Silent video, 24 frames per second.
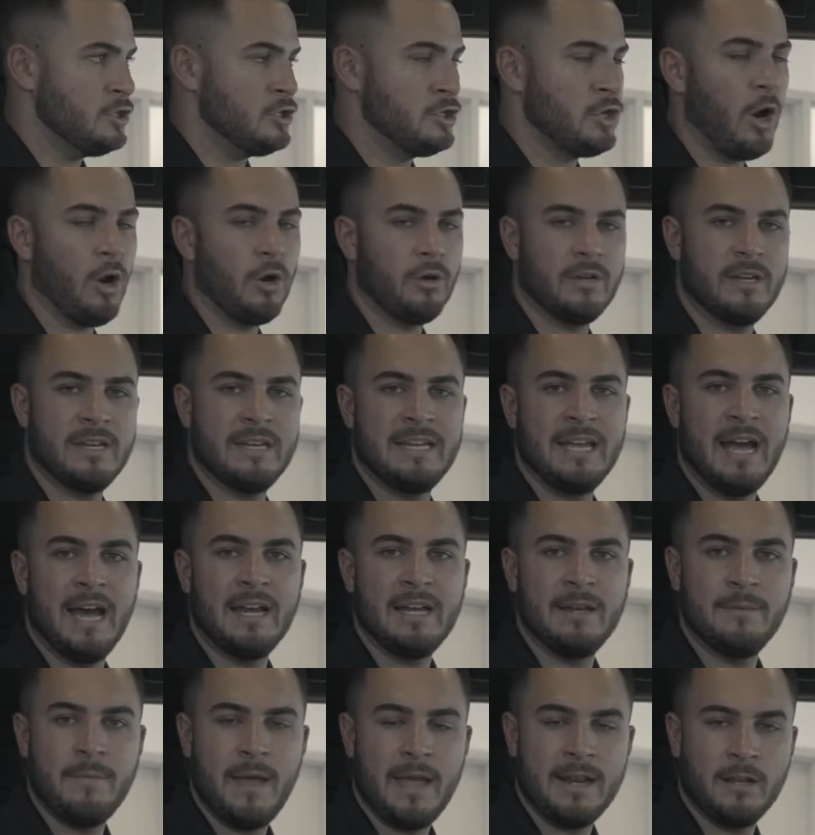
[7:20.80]
dark
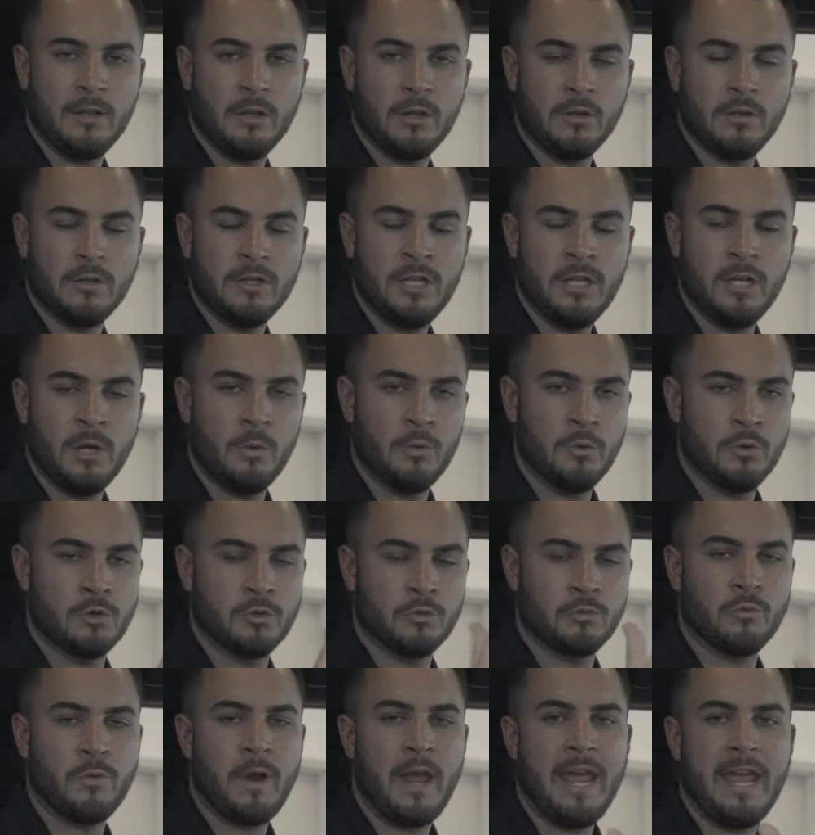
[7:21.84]
gunmetal, you know,
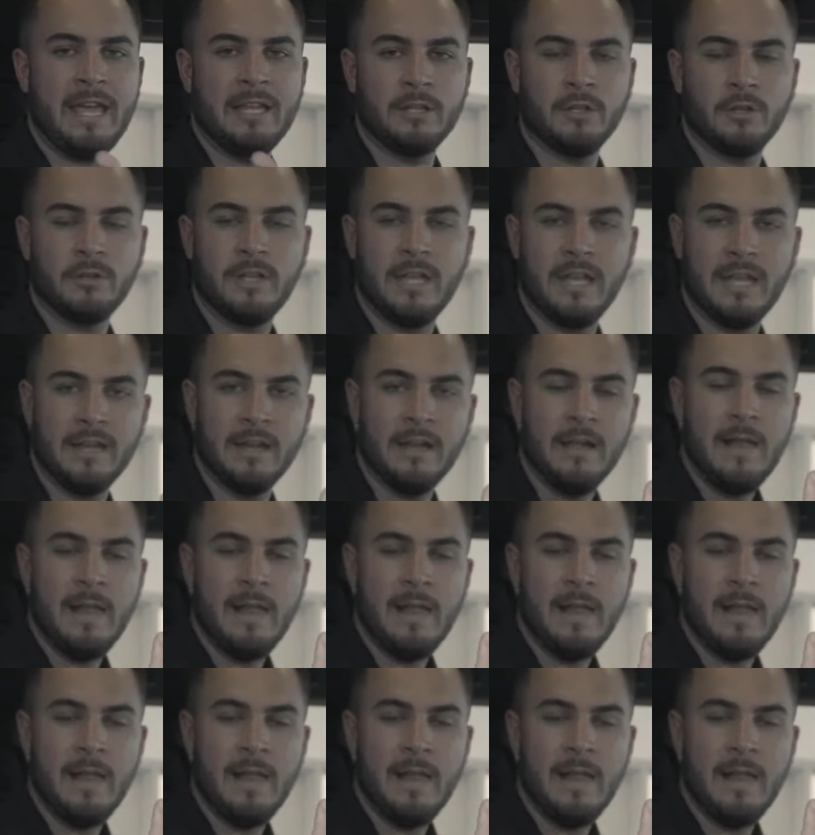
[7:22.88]
gray looking